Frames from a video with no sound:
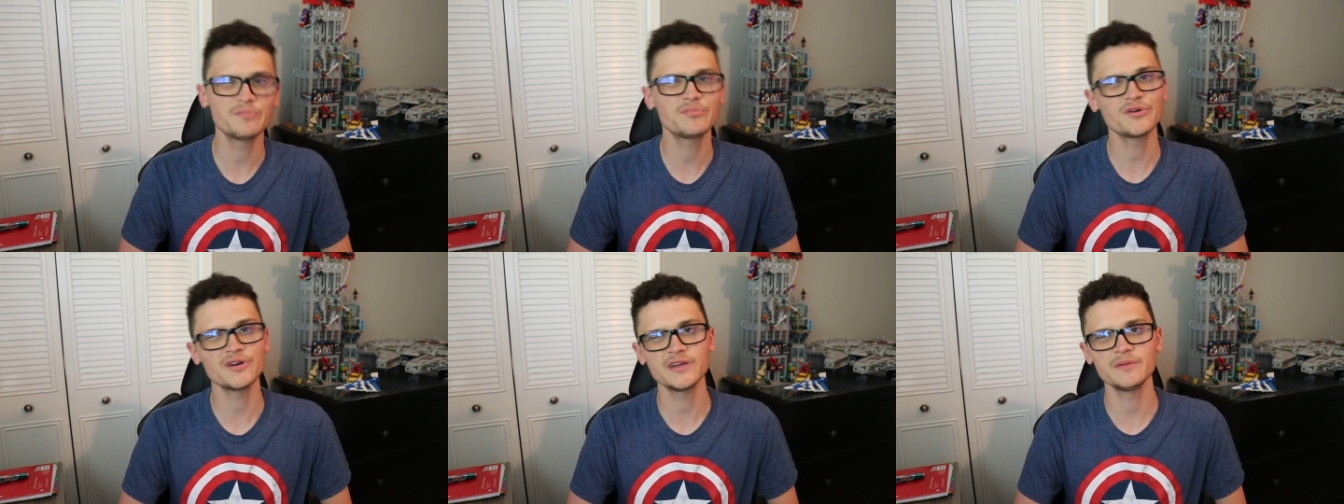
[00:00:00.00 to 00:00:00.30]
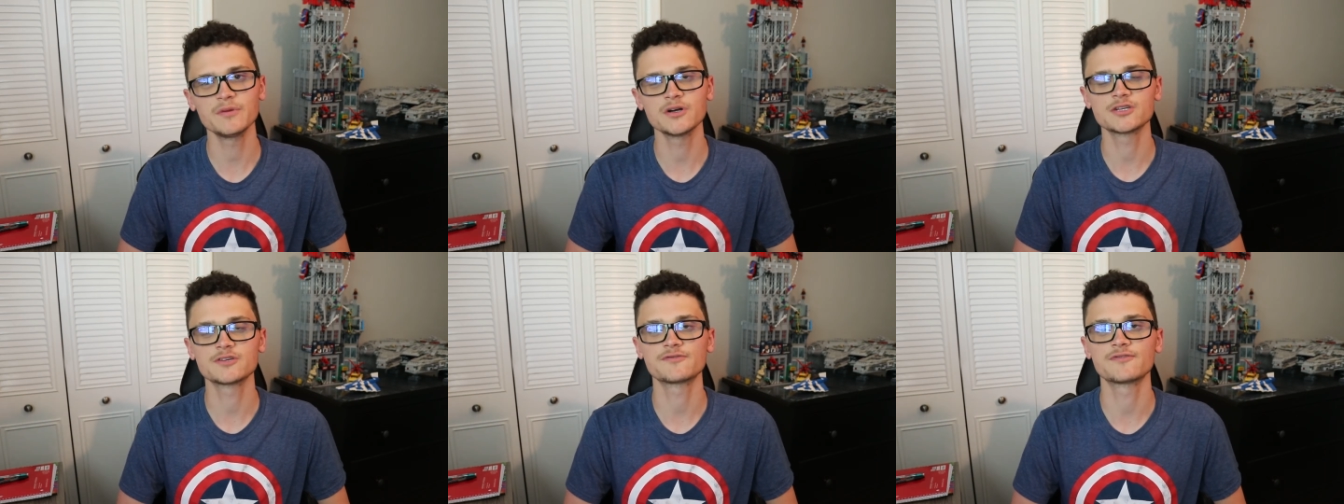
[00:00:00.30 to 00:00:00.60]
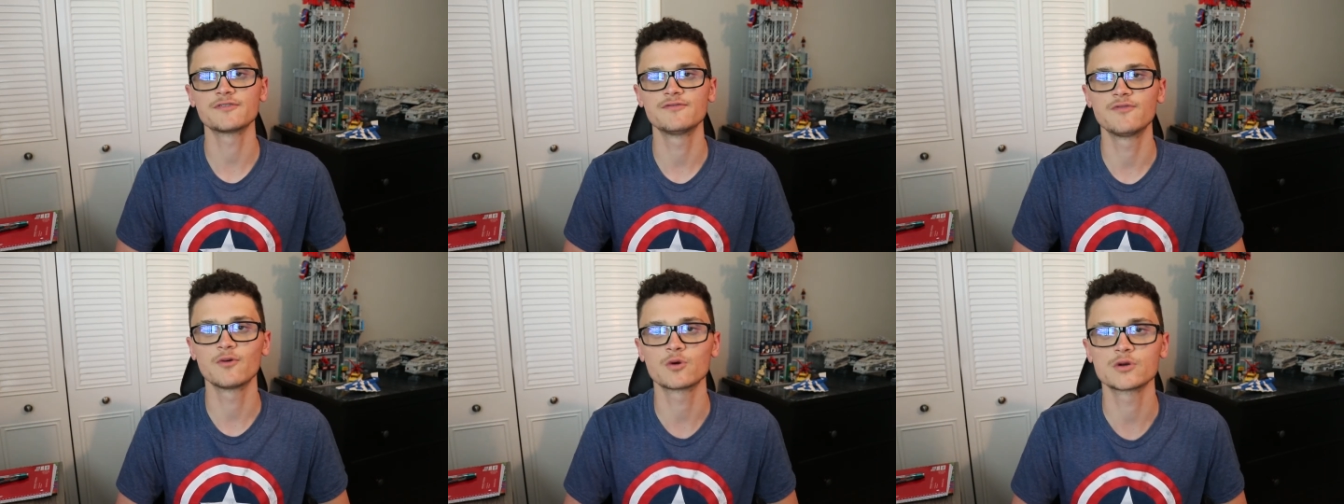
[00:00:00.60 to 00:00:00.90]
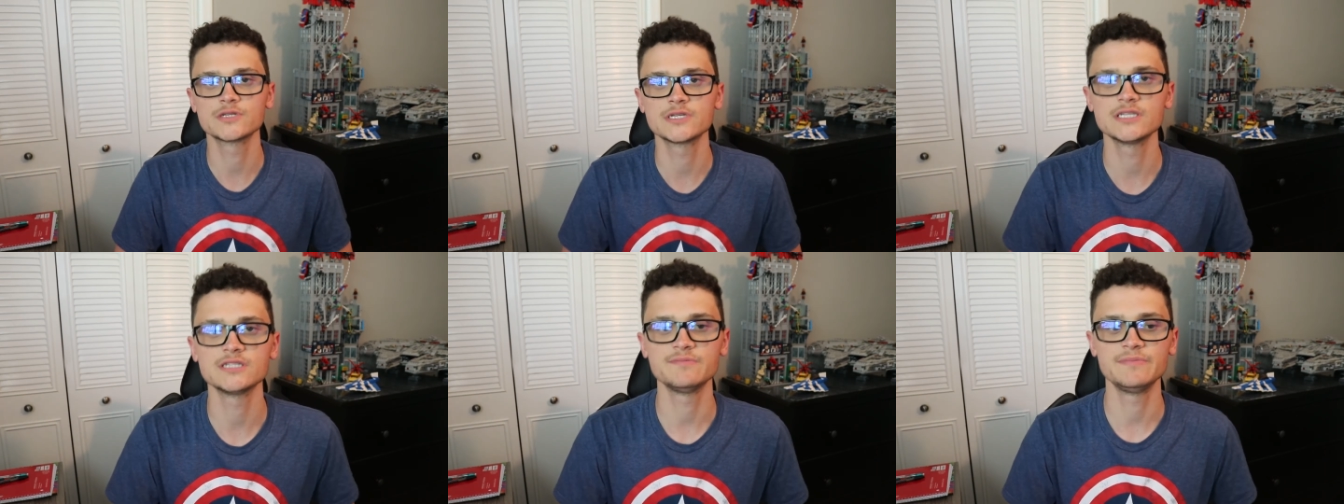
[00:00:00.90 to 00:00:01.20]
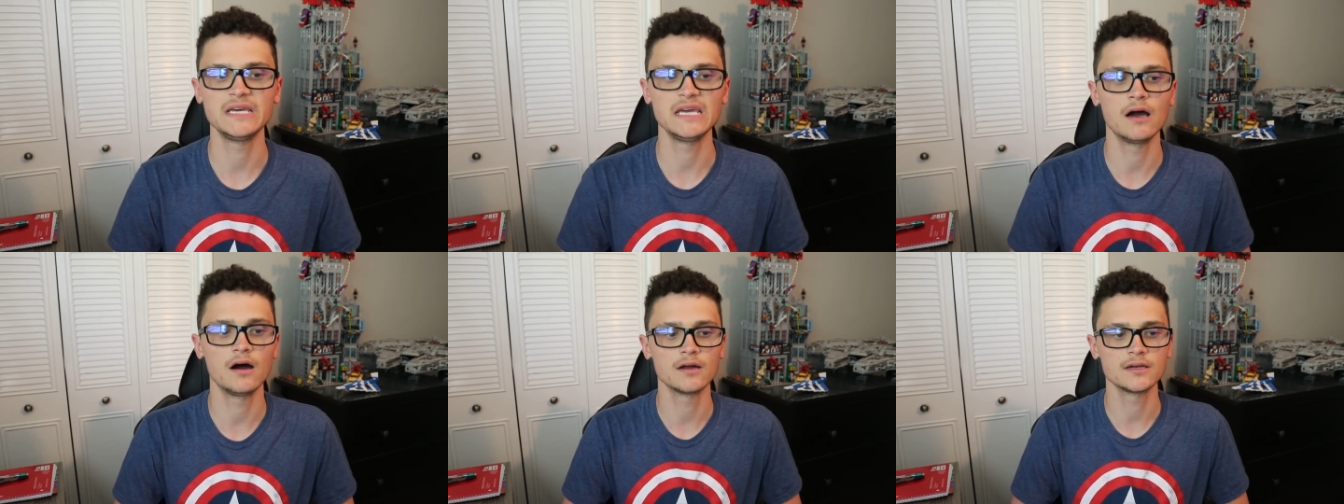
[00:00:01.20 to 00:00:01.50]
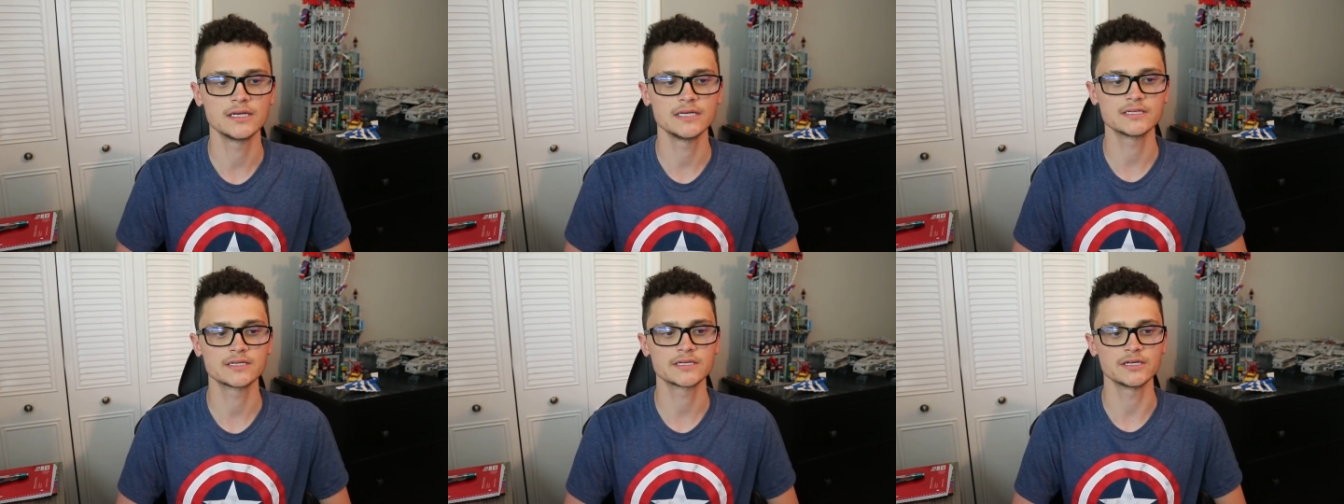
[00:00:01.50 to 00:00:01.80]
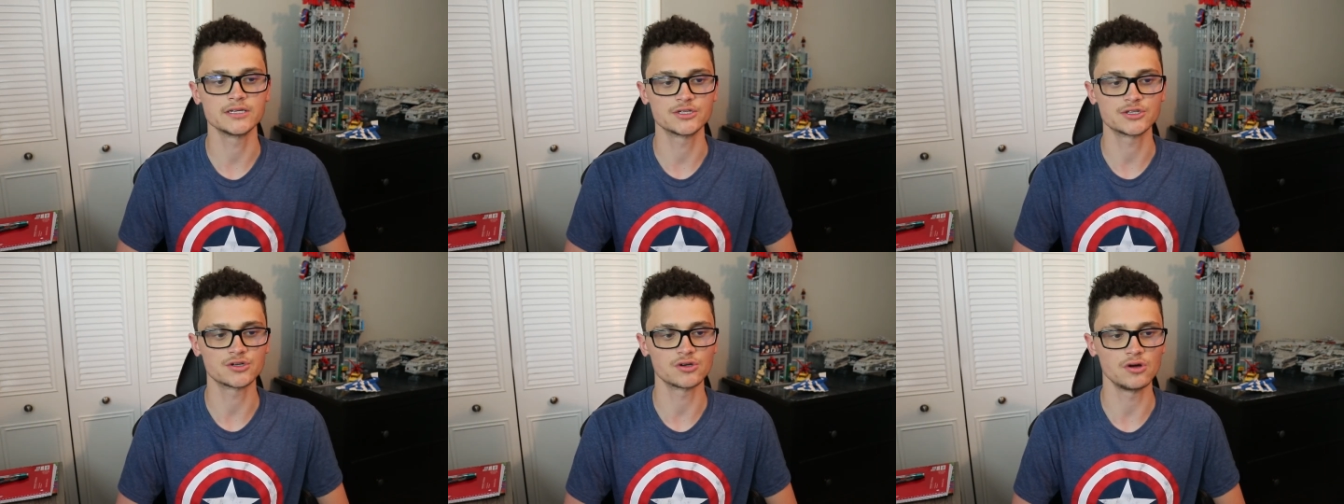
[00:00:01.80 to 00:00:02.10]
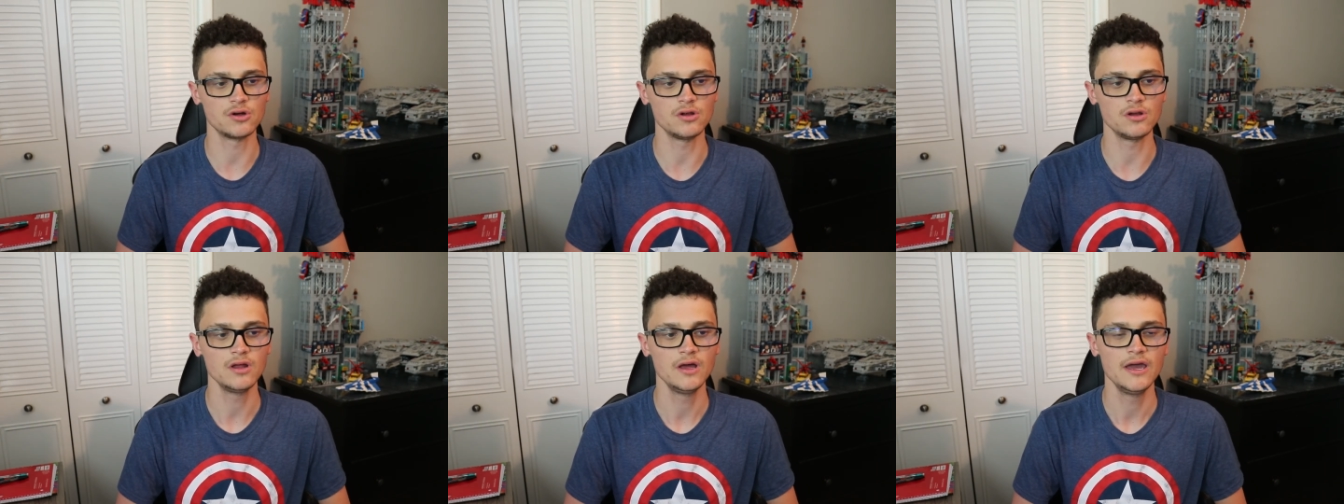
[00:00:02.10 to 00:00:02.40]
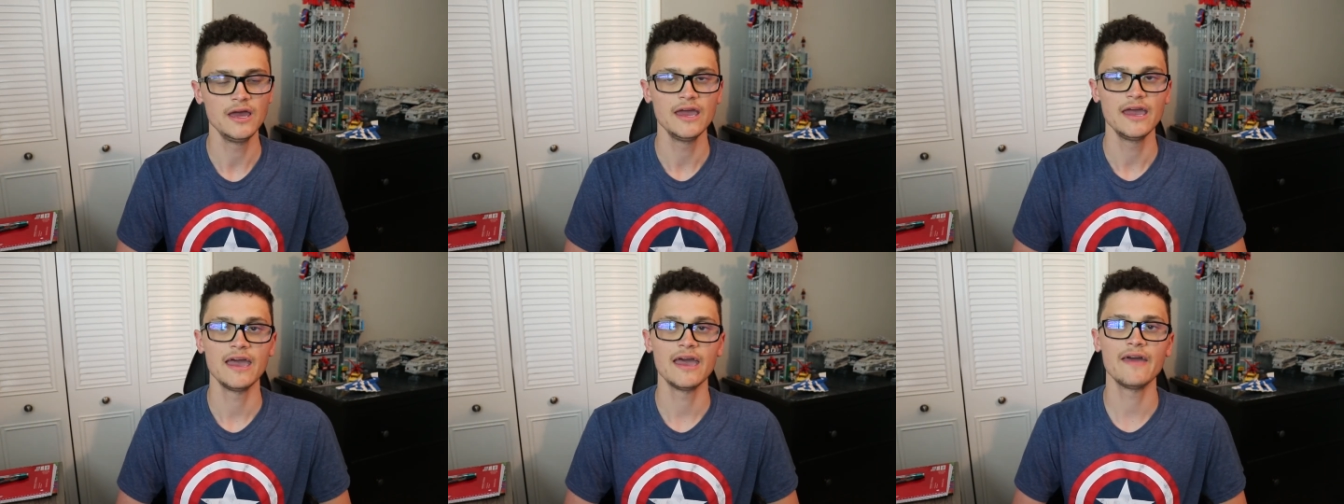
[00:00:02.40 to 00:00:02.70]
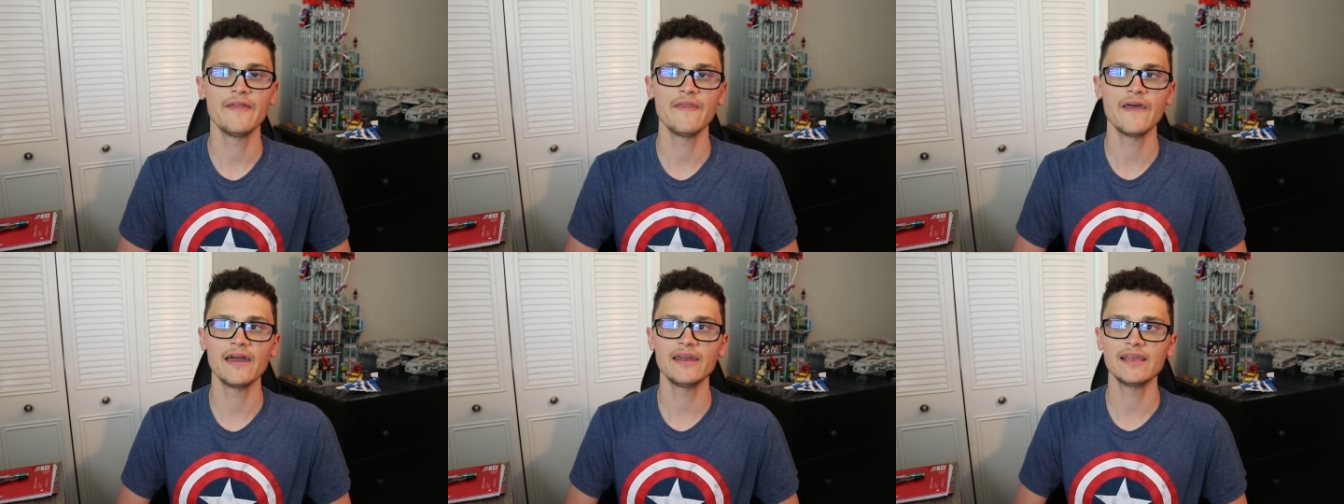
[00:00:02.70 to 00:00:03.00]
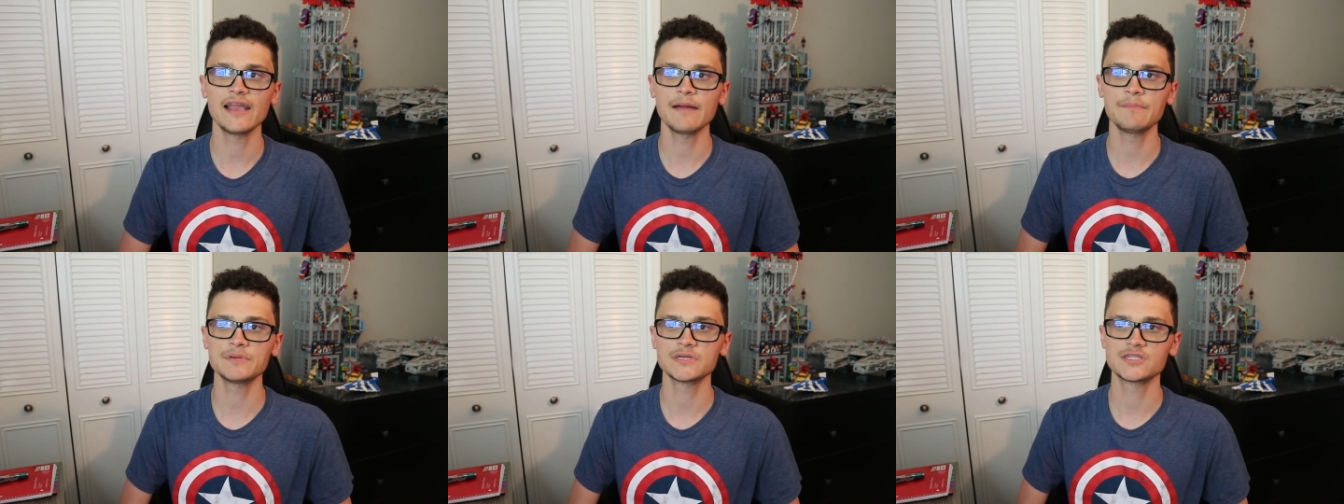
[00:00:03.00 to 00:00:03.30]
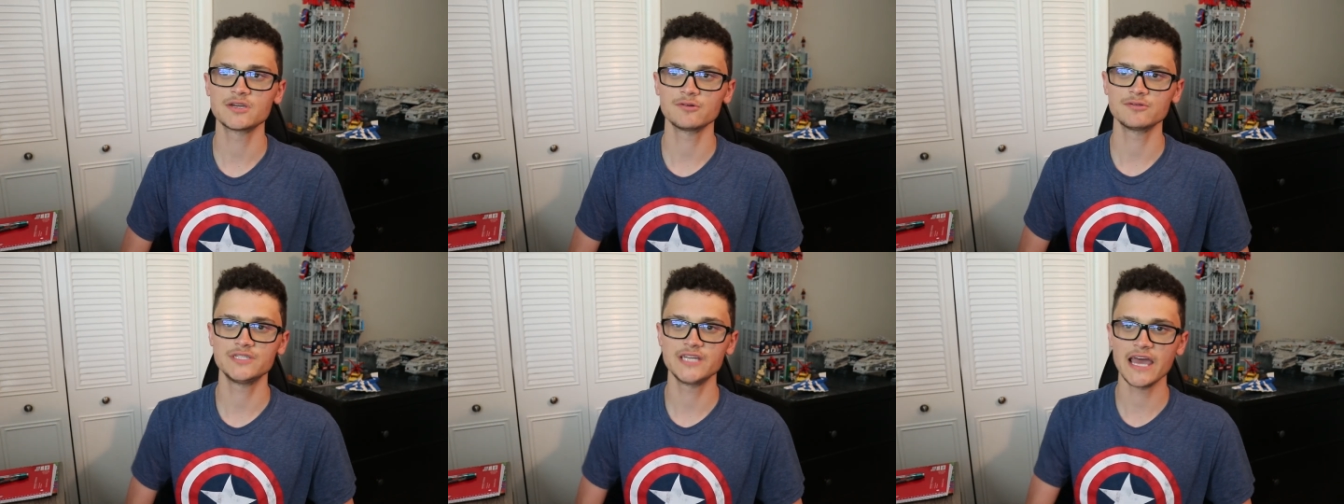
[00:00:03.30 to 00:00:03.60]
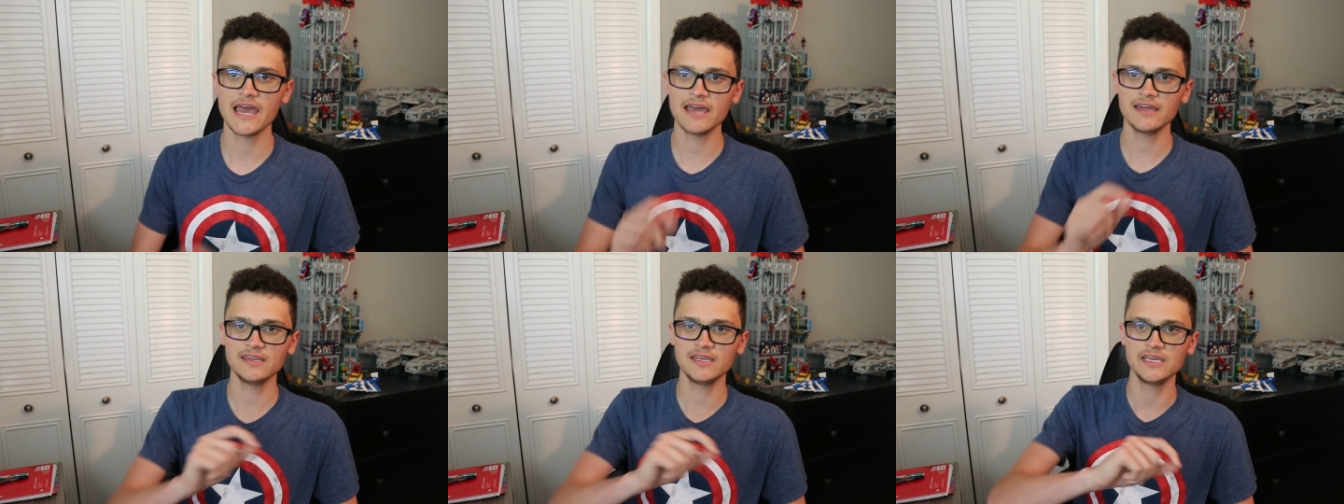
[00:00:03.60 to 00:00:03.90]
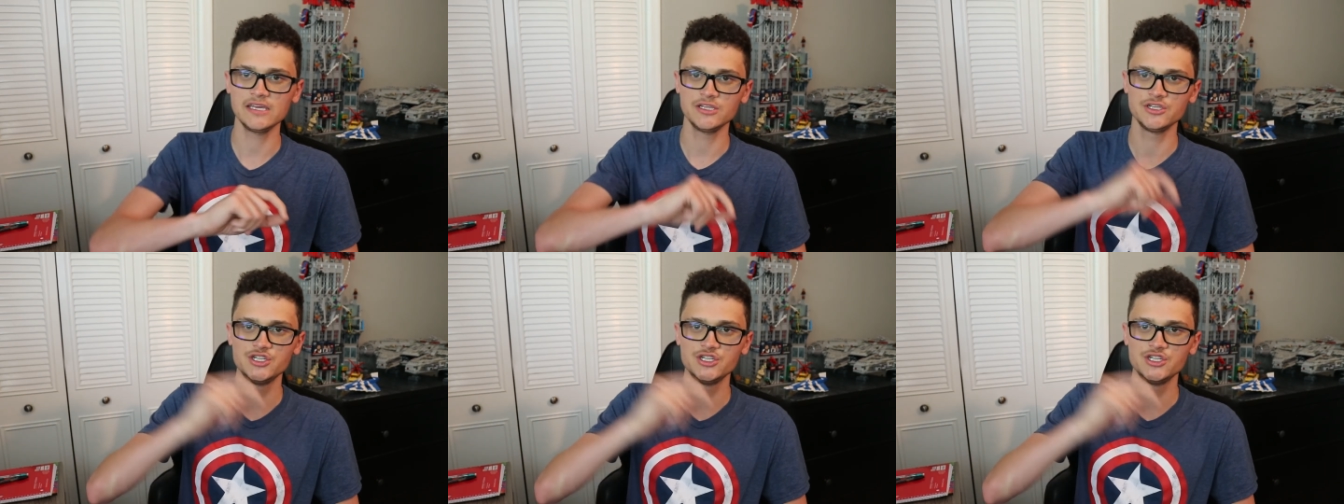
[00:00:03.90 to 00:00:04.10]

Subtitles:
pretty much for forces beyond his control. And then in episode 10, he